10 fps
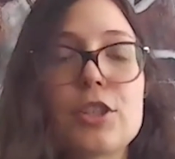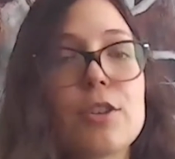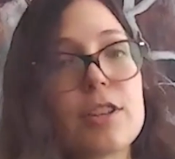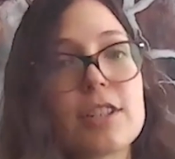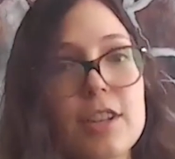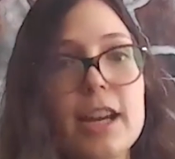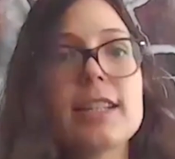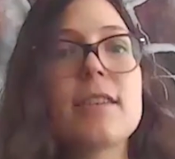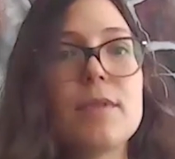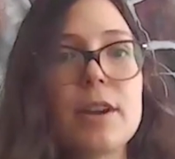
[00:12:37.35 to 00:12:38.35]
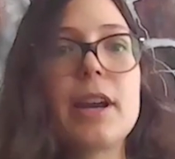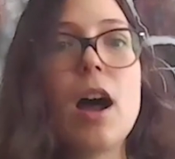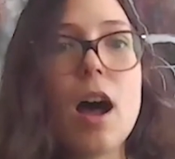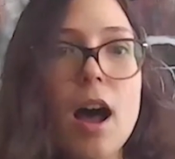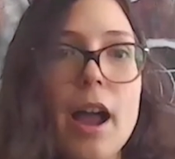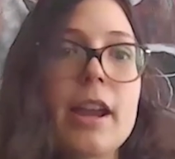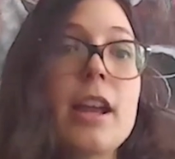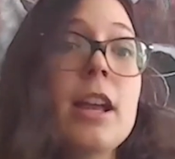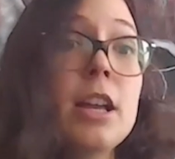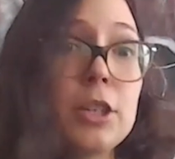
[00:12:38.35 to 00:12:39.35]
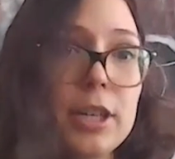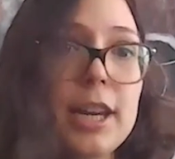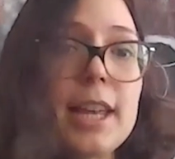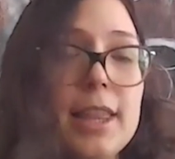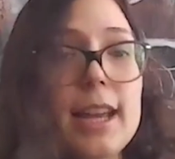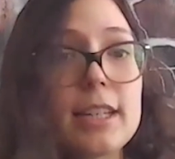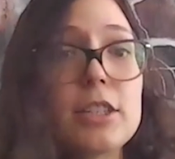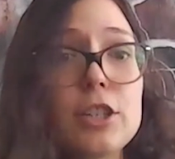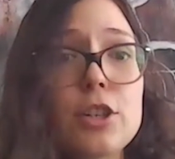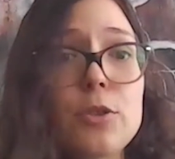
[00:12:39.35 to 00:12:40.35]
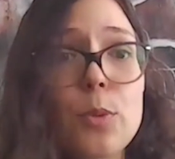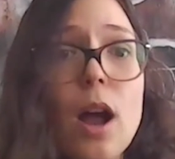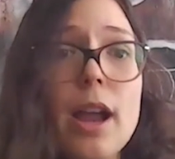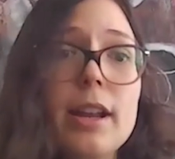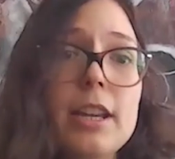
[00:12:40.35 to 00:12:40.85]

So the stakes are very high to get that decision right.